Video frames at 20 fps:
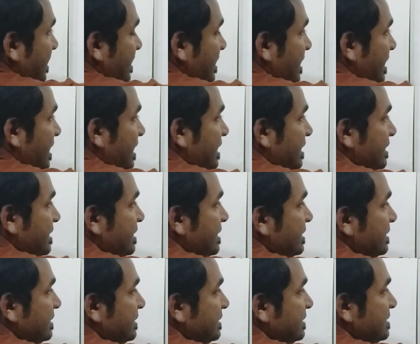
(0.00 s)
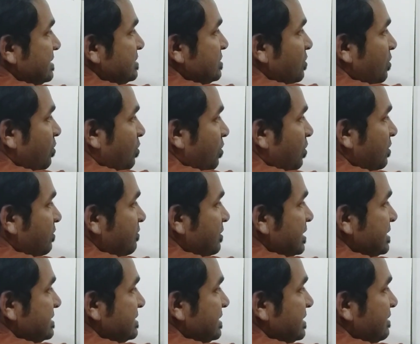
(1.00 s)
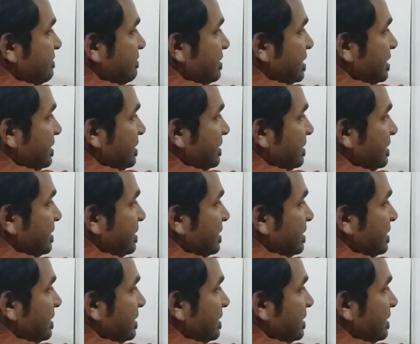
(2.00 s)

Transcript: and is always given